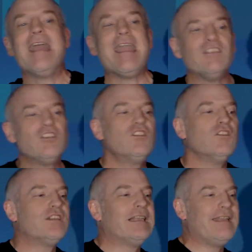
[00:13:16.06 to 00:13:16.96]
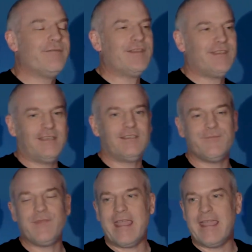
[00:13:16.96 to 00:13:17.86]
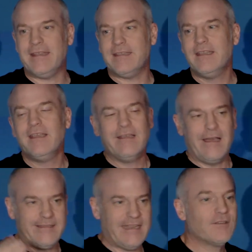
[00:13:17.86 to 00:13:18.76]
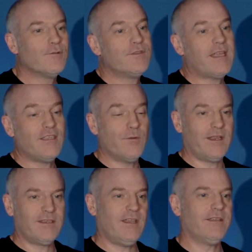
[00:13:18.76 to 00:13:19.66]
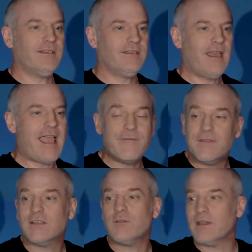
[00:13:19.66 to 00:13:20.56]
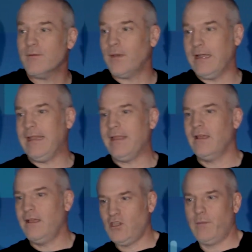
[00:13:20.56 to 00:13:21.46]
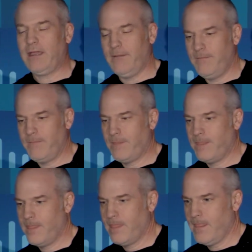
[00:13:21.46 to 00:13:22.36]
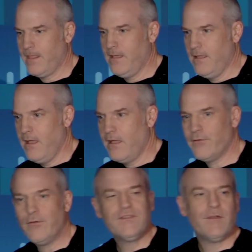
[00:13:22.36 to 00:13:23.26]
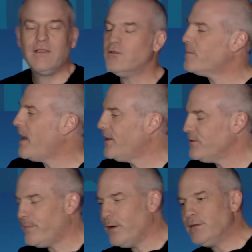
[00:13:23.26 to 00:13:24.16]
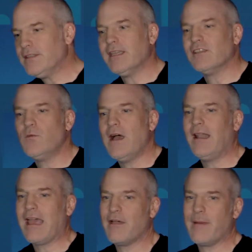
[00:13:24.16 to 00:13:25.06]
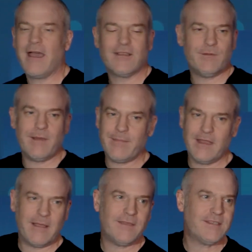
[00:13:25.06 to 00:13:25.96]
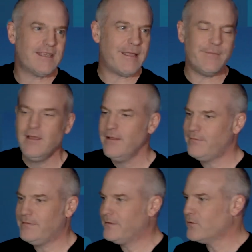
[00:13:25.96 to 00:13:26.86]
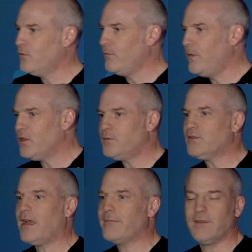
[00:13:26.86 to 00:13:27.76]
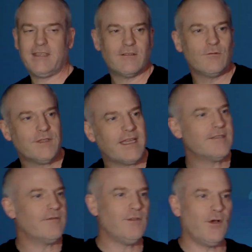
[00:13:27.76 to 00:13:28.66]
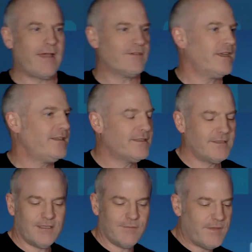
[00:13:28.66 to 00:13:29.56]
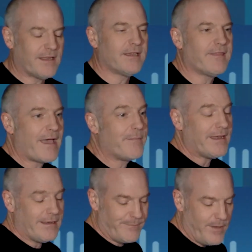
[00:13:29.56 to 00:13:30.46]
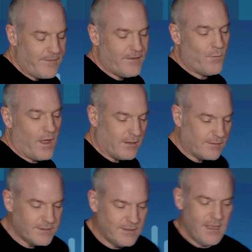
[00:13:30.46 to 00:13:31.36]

it should leave the system in identical state to when I started. Everything should be completely atomic. And also, we can talk about idempotency as well, how I should be able to make the same call multiple times with identical data and not have changed the system, things like that. But in a perfect world,